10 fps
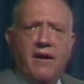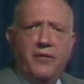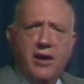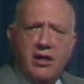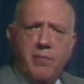
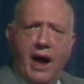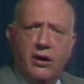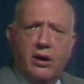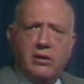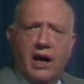This may
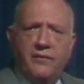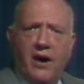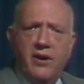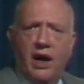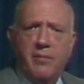look like
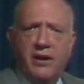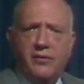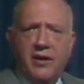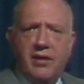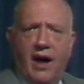very
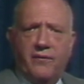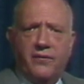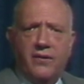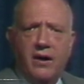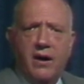elementary stuff,
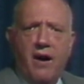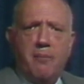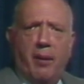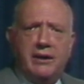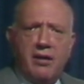
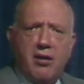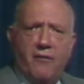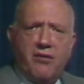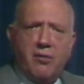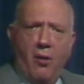but it's
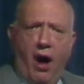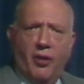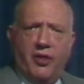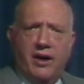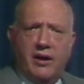of small
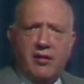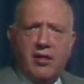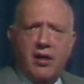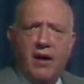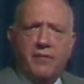
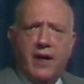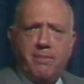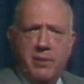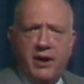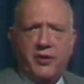things
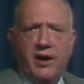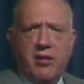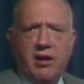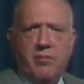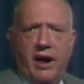that big
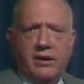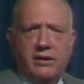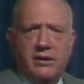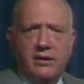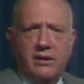things are made.
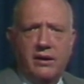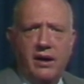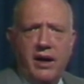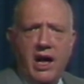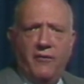
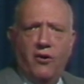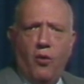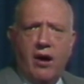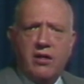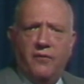If it
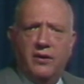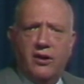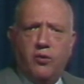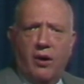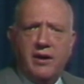wasn't for the
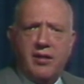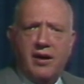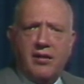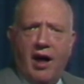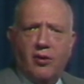
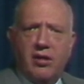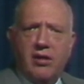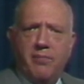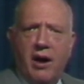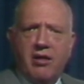26 outs in
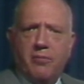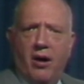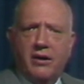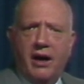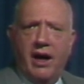the
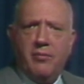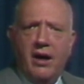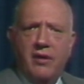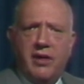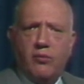baseball game
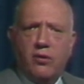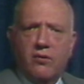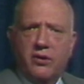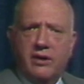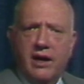that were
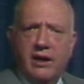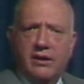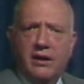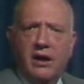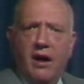
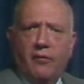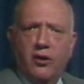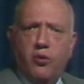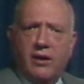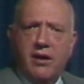routine, the
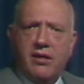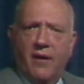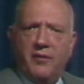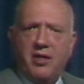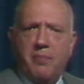
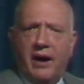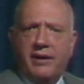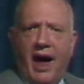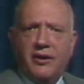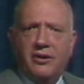27th
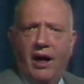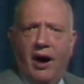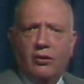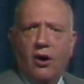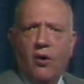spectacular
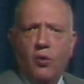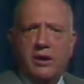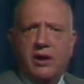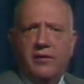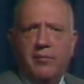out
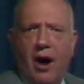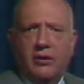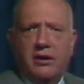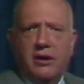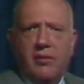wouldn't have
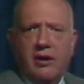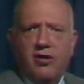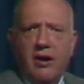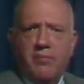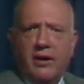amounted to
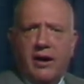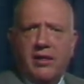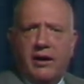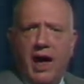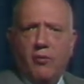much because
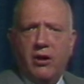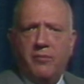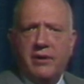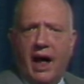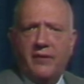the game would have
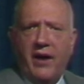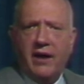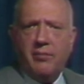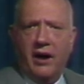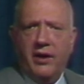been out of
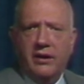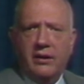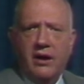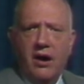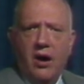hand by then.
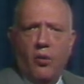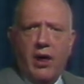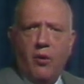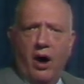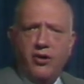What
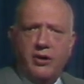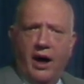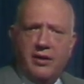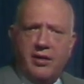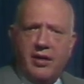I want you to
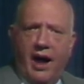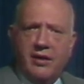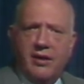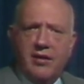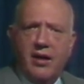
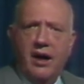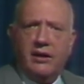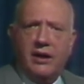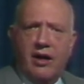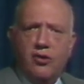understand is
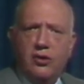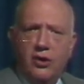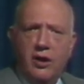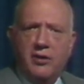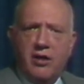that as you
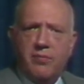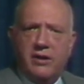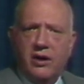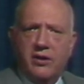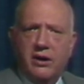learn this
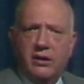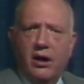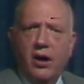material,